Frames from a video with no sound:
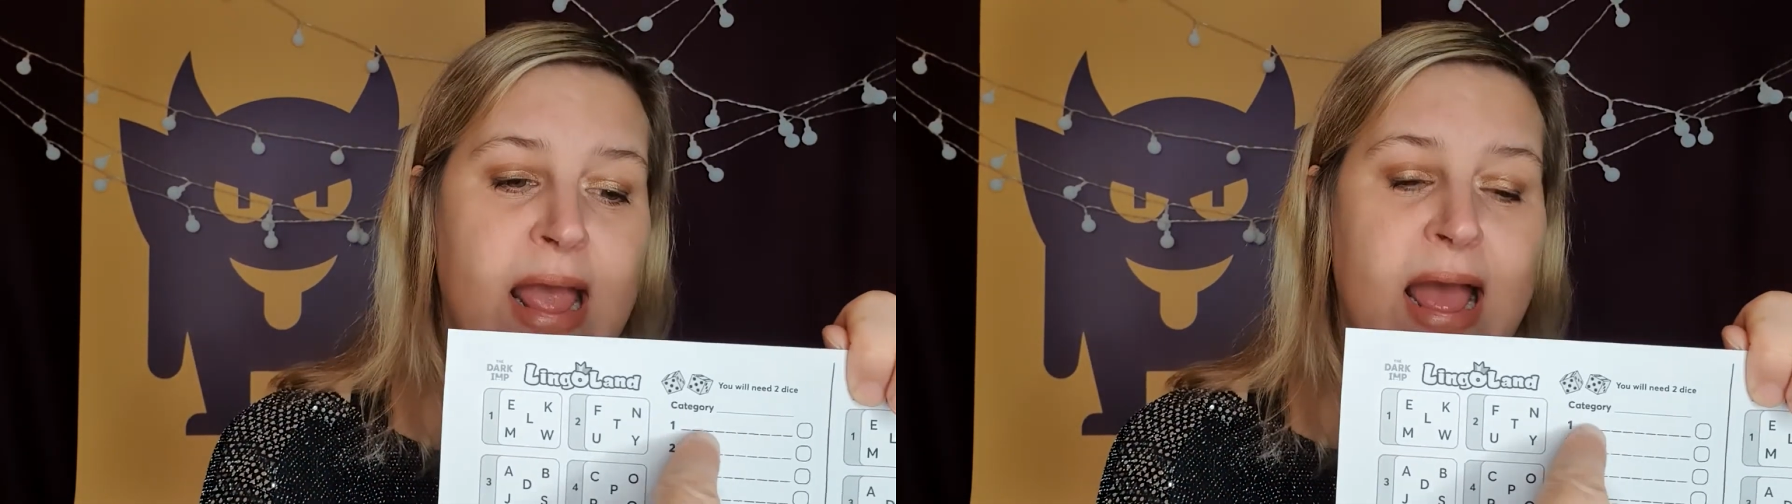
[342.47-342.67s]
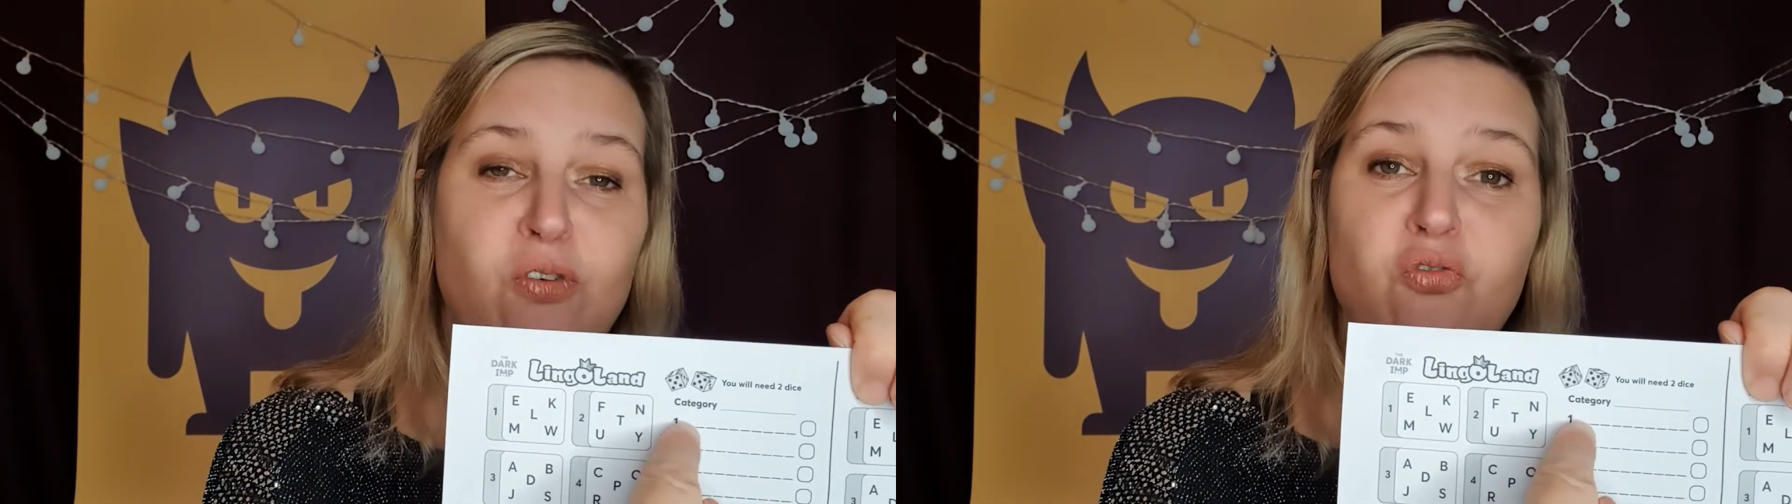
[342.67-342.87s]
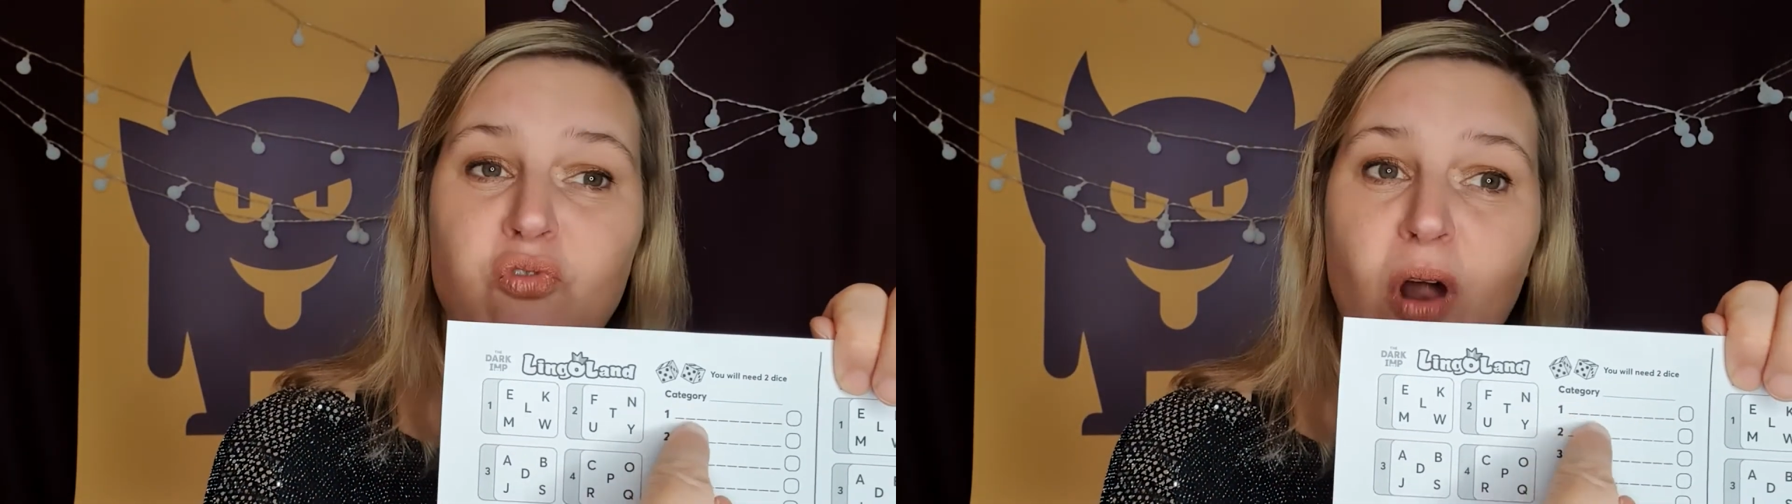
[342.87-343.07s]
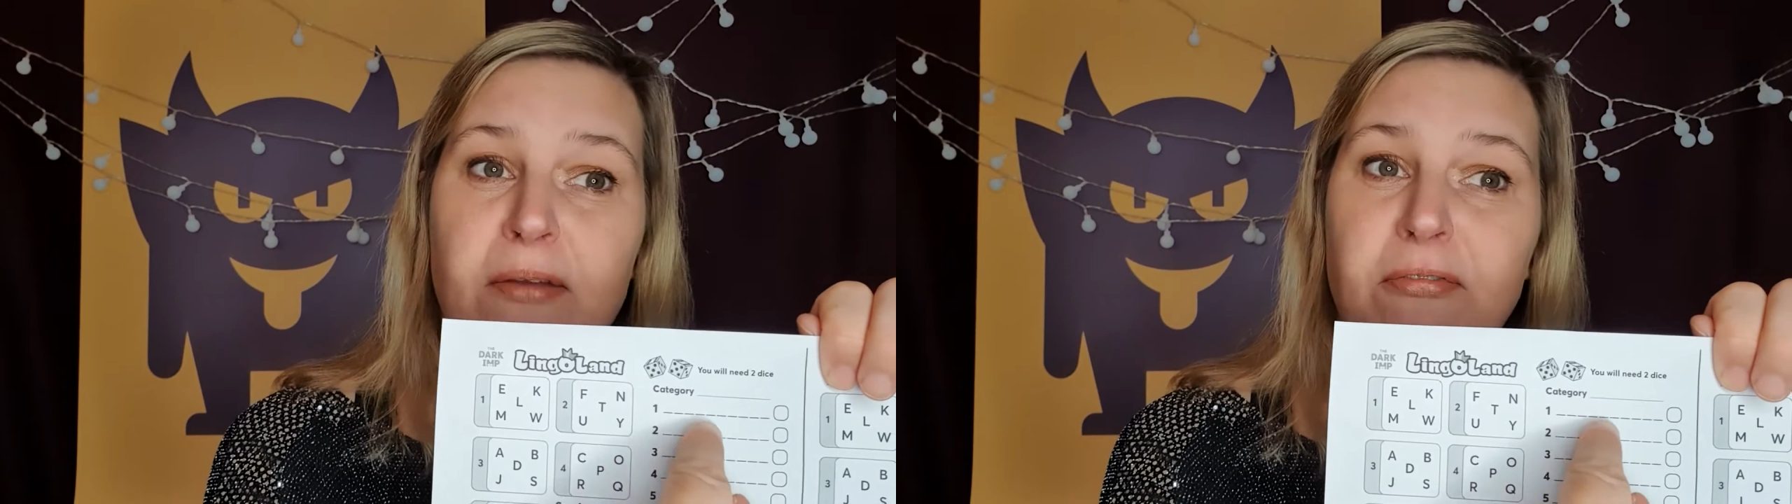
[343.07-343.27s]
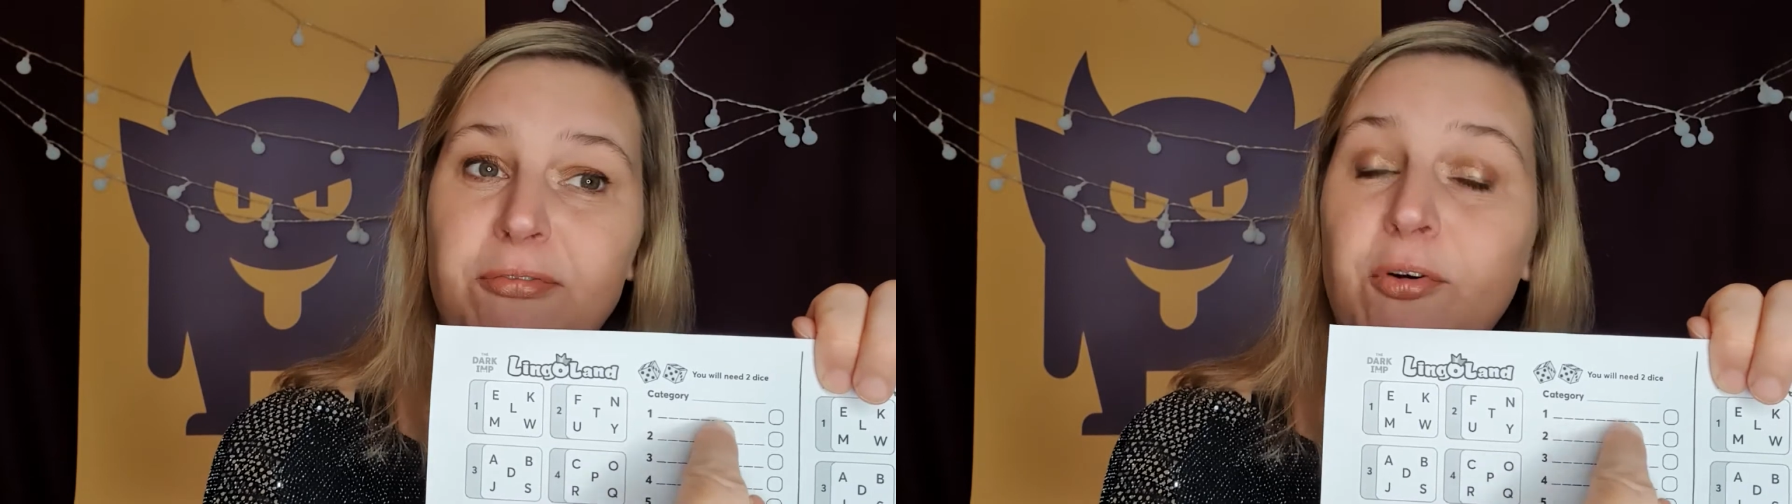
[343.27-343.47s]
and
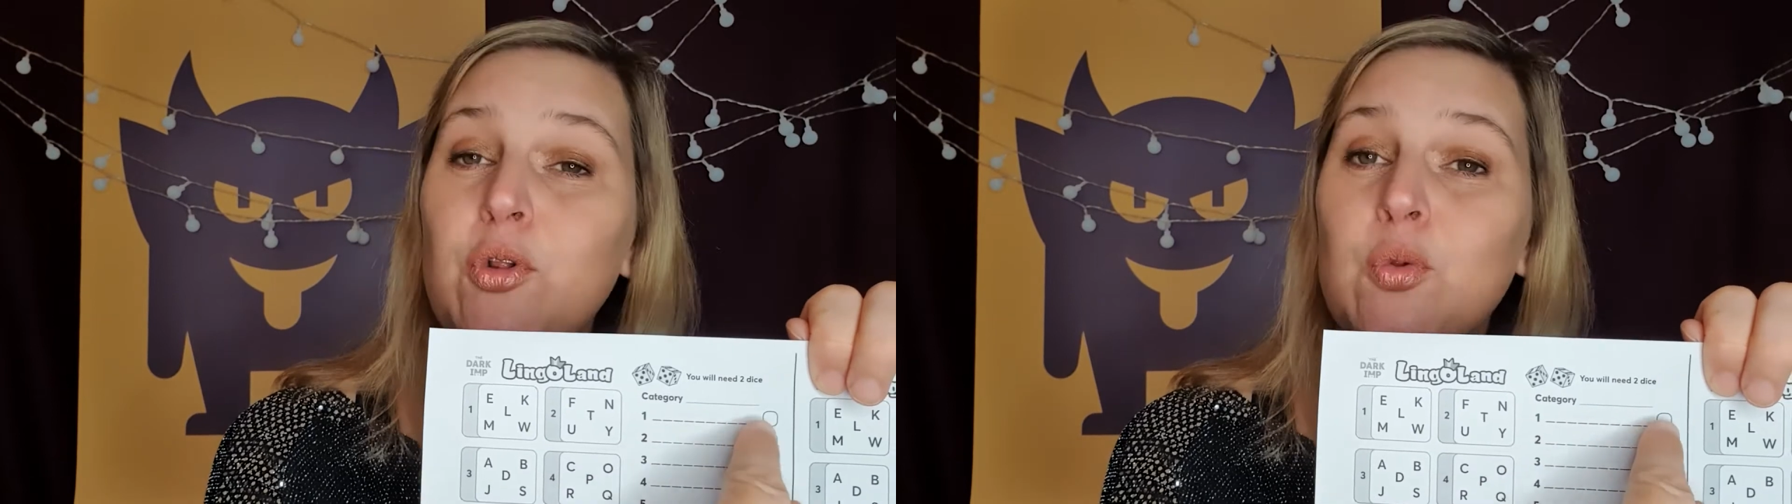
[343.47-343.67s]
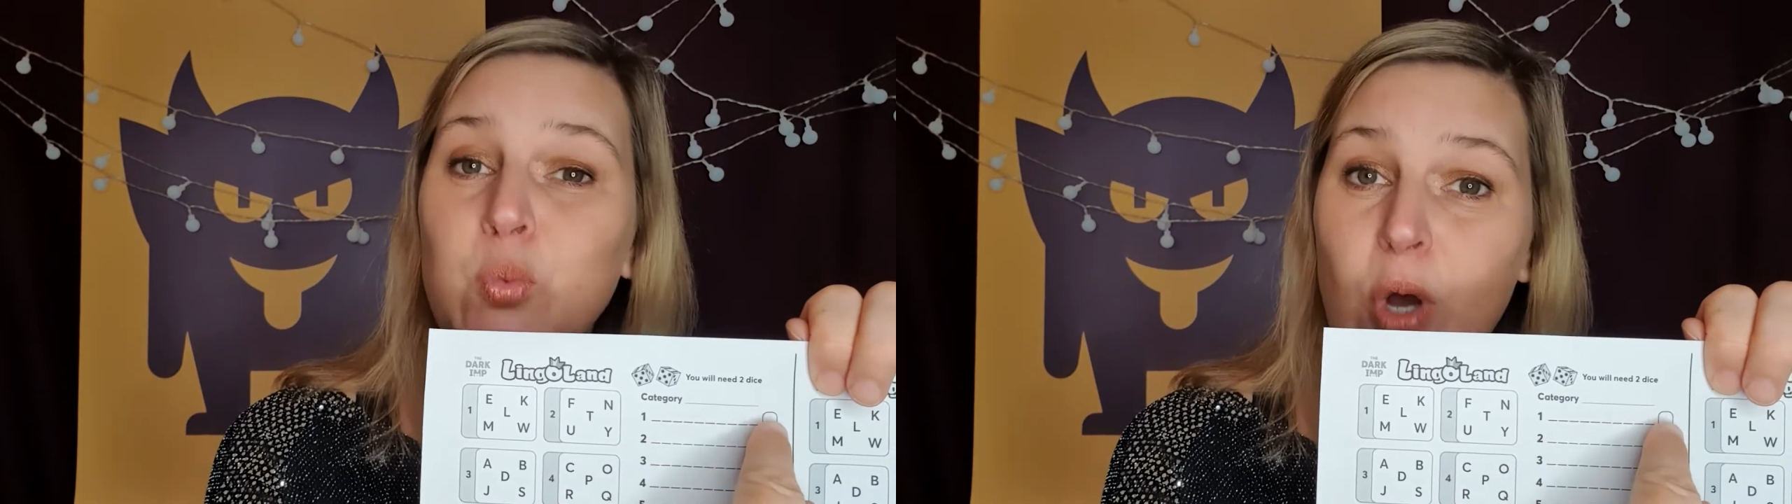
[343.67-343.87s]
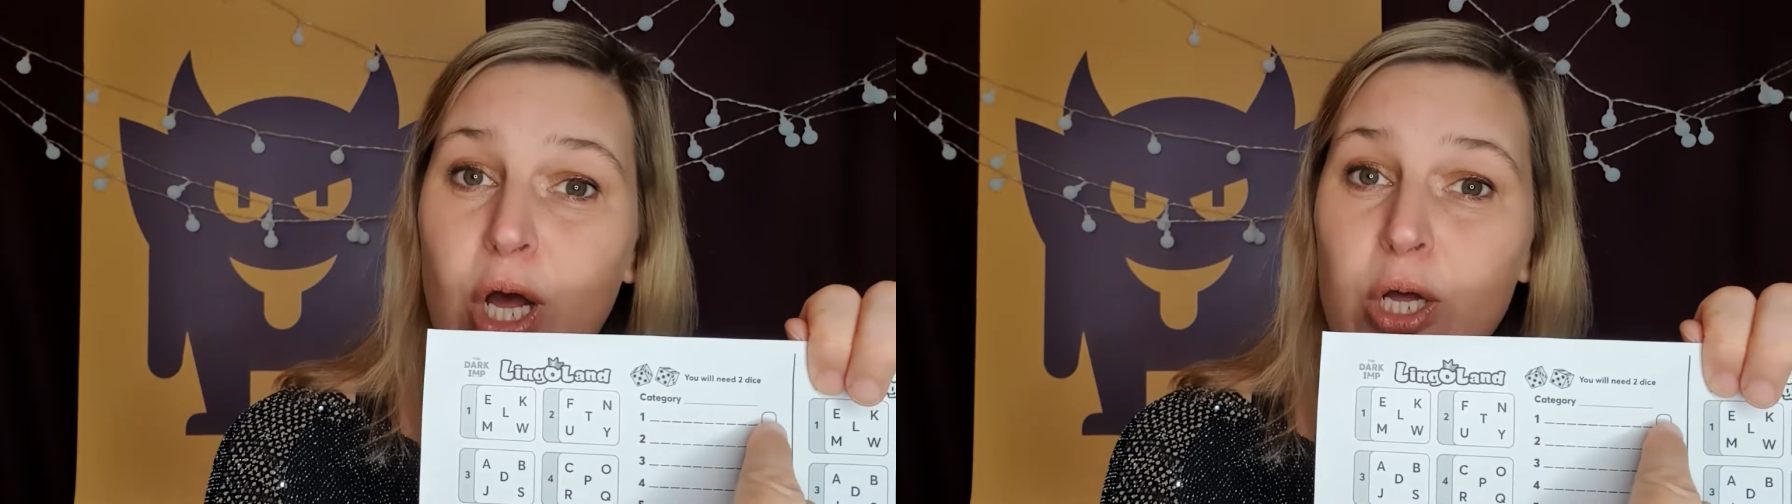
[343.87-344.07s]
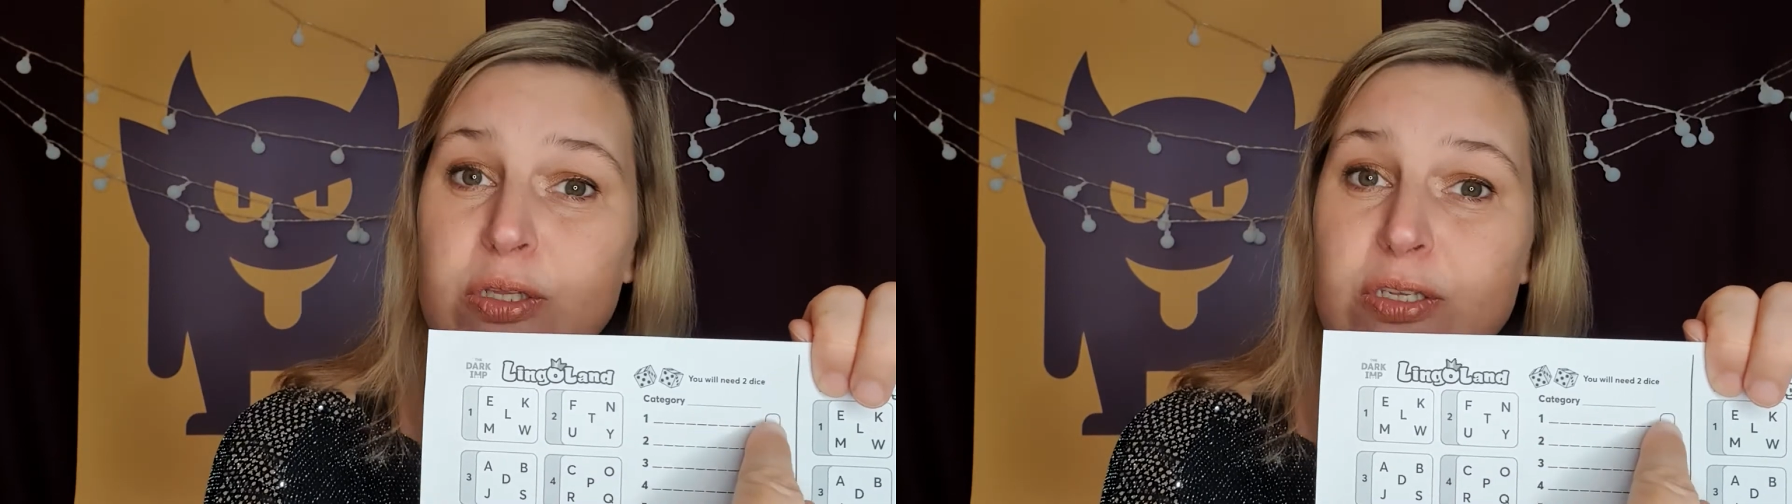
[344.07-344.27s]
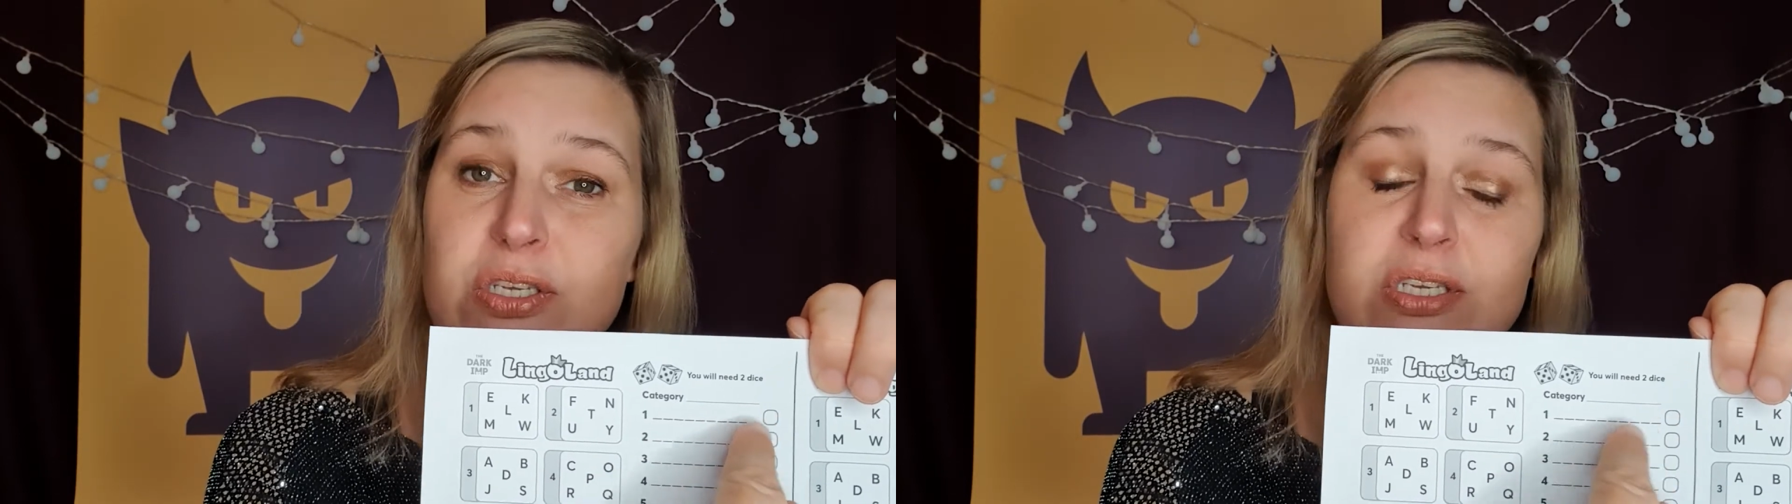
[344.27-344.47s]
write full
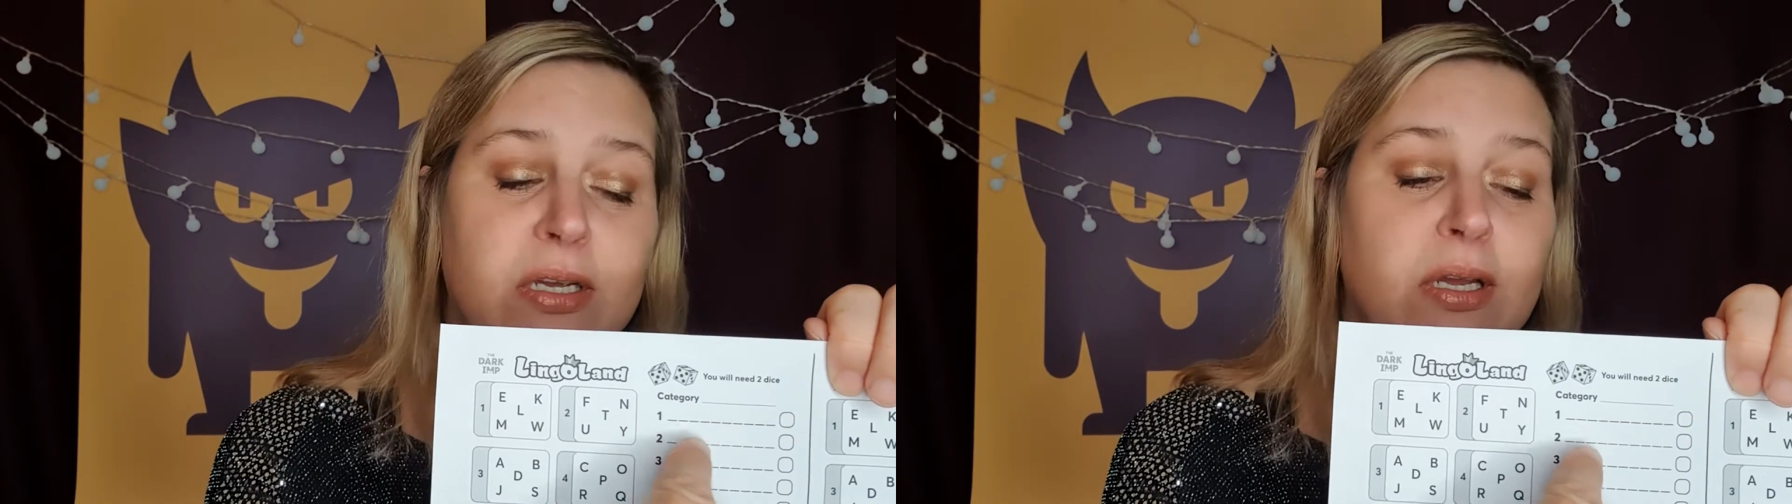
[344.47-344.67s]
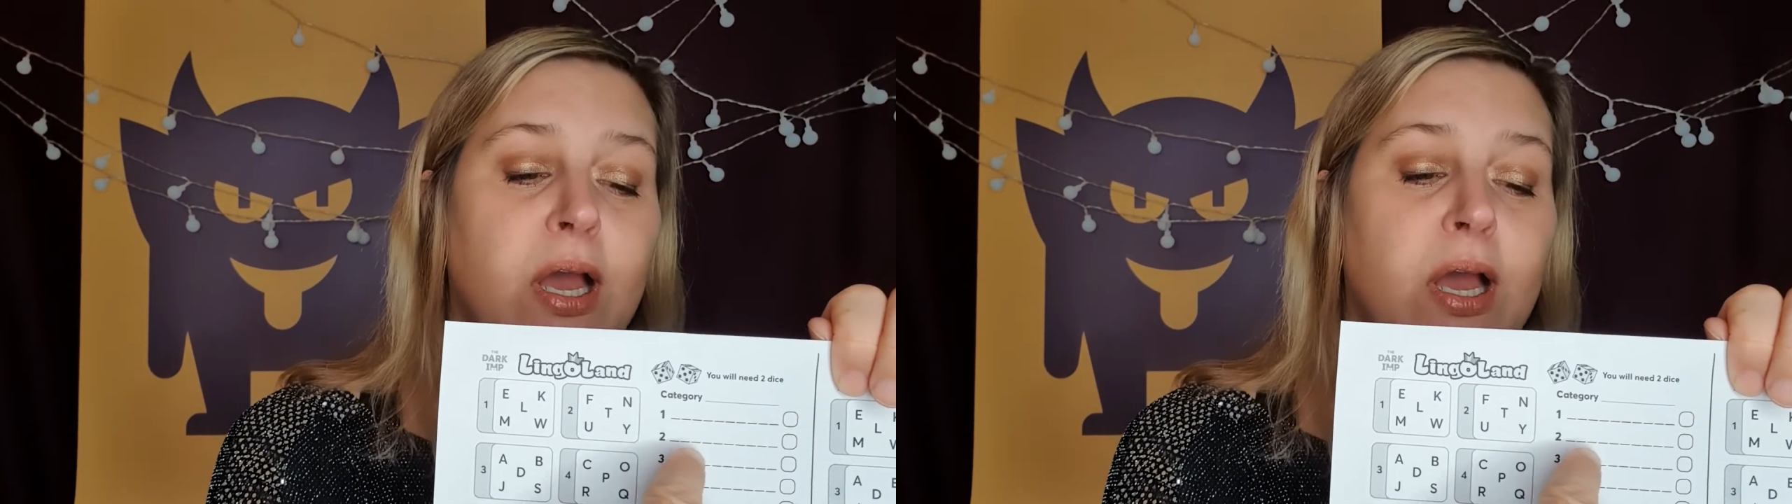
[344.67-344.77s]
words